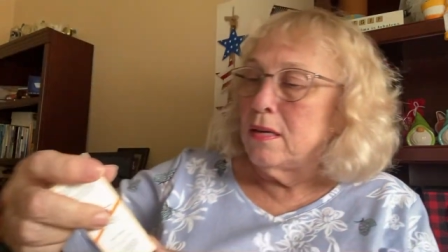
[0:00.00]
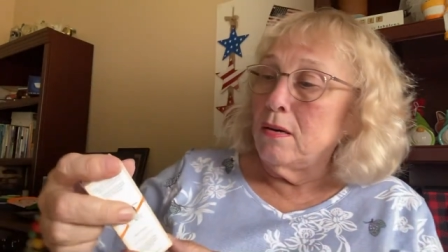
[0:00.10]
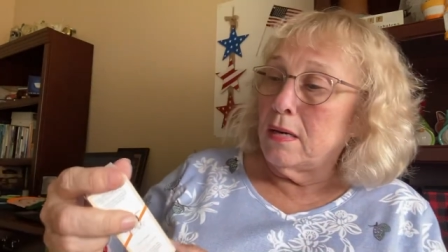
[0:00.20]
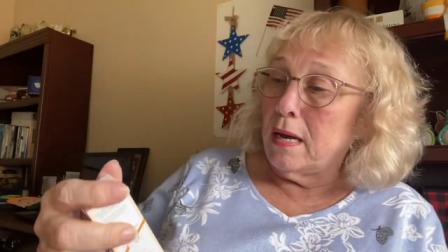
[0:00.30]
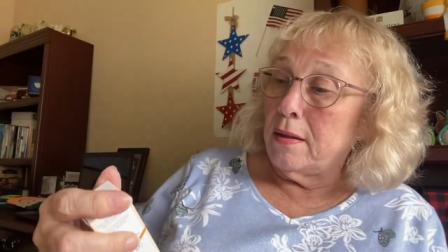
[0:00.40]

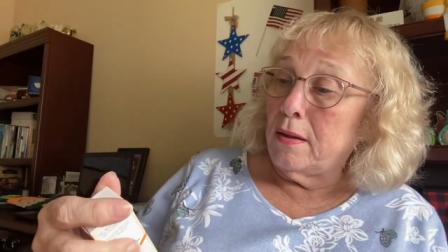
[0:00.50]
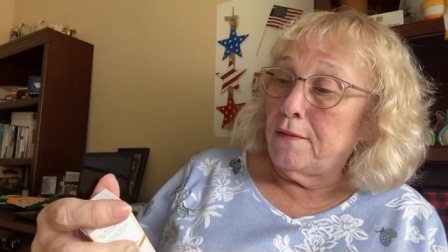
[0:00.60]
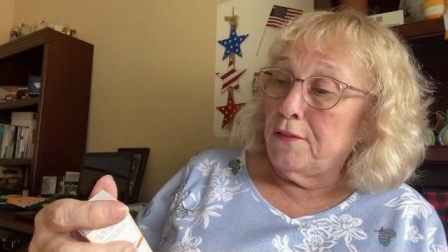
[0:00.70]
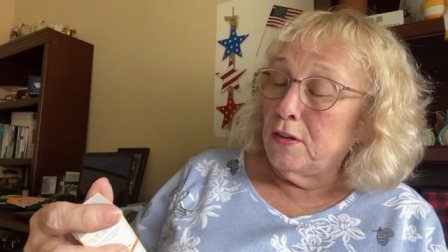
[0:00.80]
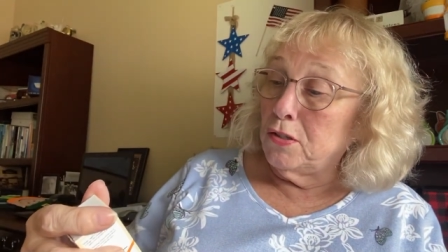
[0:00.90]
Okay, this
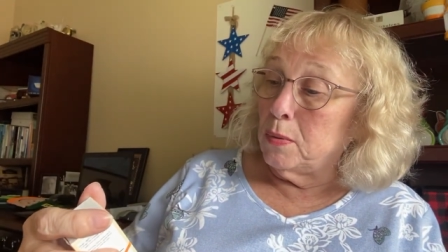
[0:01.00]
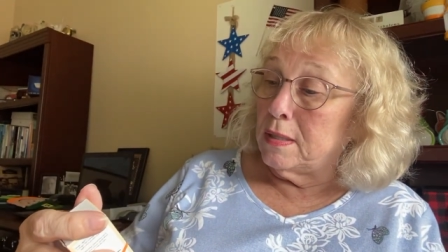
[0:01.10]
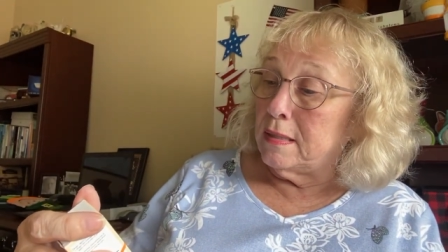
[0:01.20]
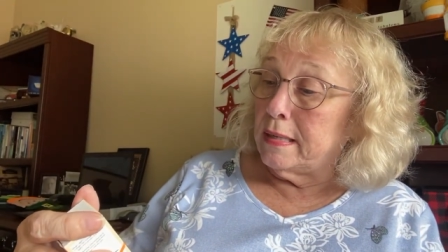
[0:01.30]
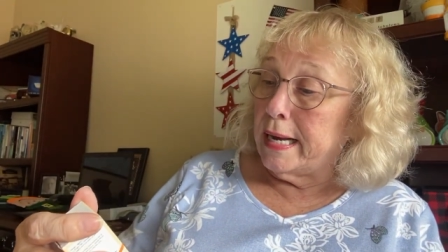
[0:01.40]
first one
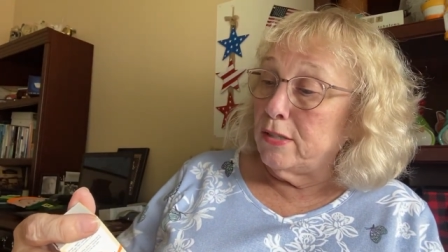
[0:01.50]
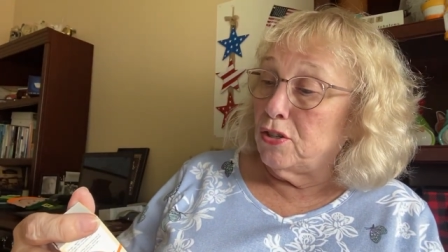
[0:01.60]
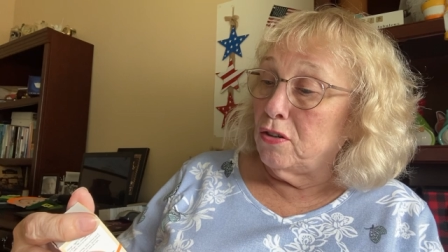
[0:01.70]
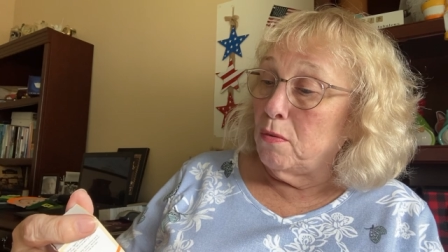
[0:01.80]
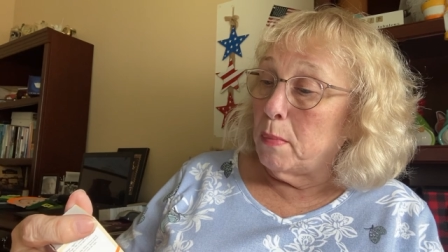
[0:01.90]
is
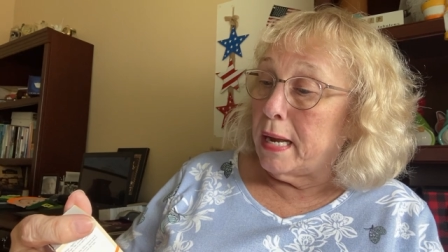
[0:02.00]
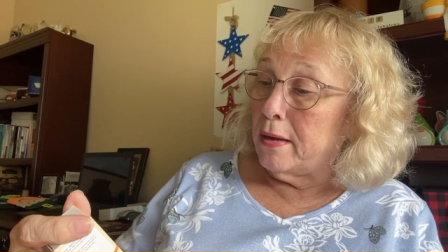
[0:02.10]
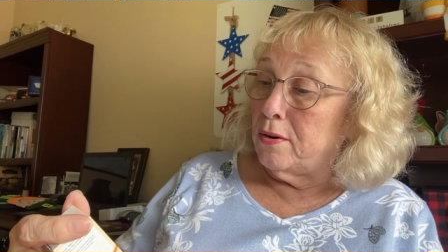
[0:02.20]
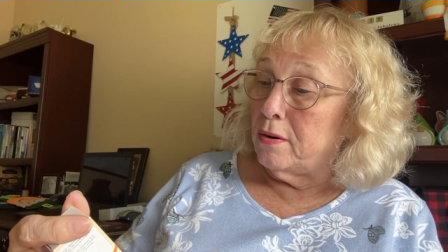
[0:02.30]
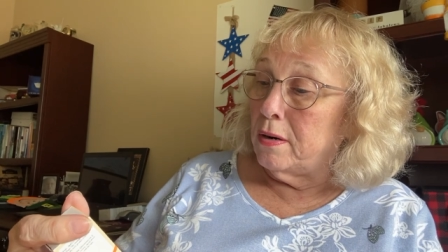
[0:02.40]
Natural
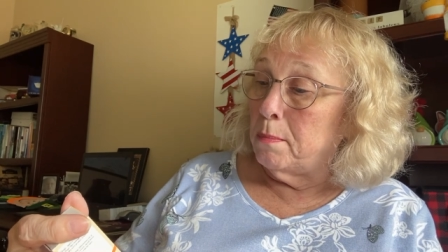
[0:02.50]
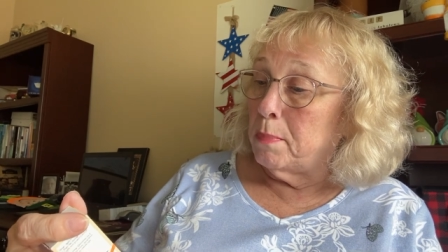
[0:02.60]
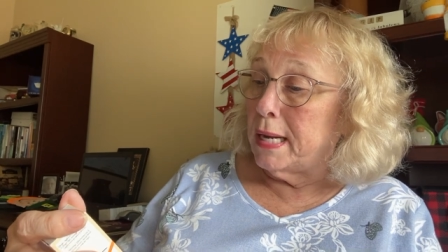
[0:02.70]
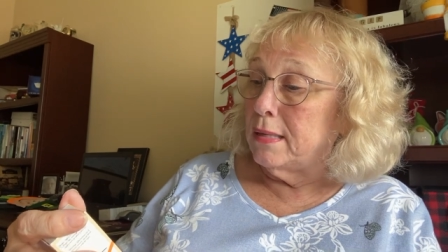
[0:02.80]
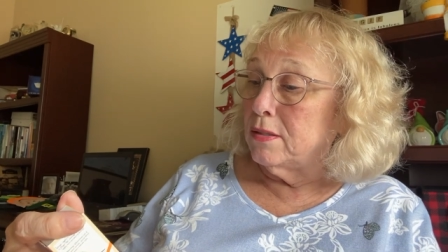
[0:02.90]
Mandarin
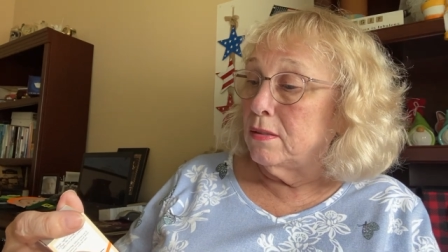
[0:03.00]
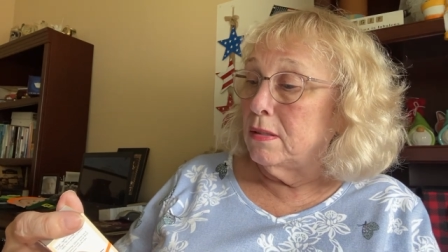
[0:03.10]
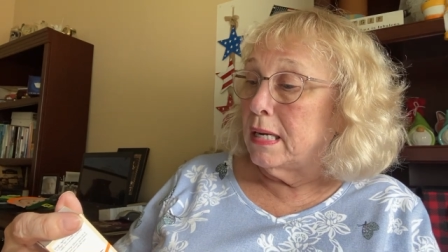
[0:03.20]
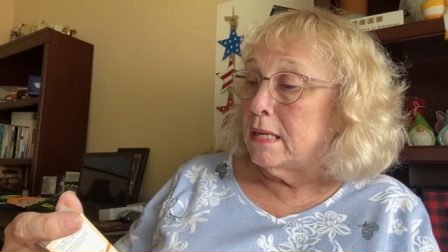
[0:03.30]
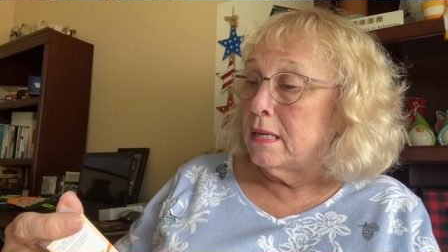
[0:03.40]
Basil
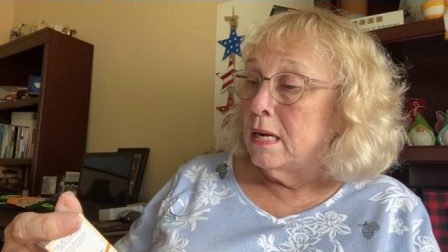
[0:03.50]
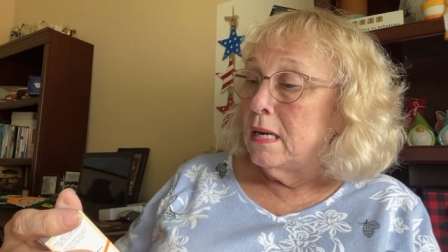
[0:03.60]
and